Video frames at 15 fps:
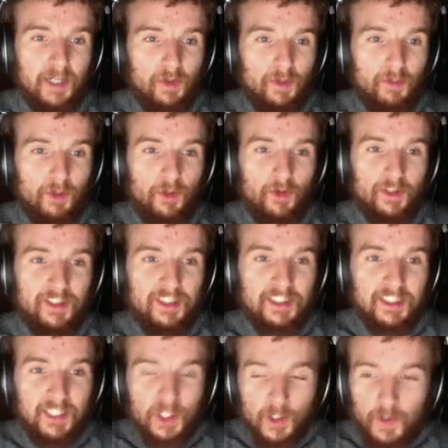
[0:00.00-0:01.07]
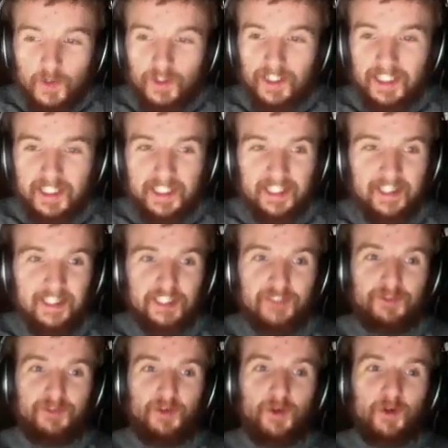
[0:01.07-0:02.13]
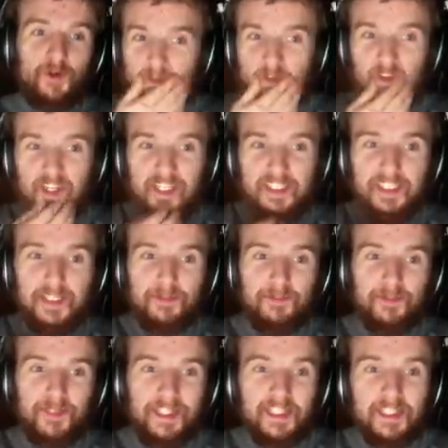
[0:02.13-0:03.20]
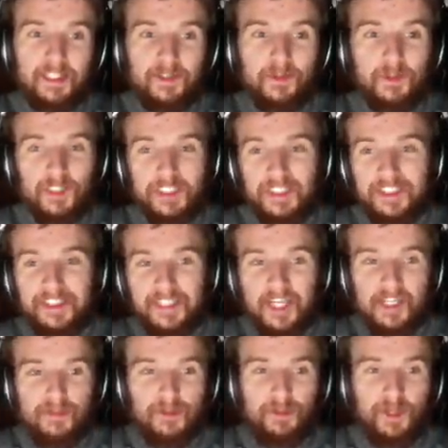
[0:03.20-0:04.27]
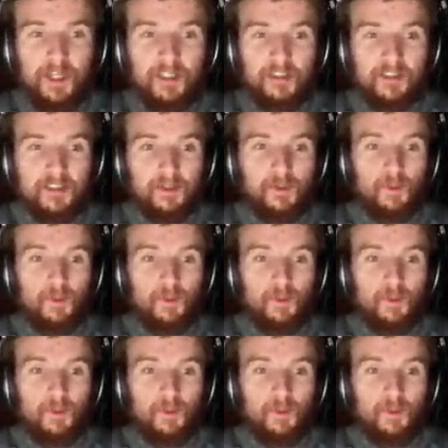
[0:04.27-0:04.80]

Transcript: Blue are still leading this for their team leader, which is Kasper Pedersen,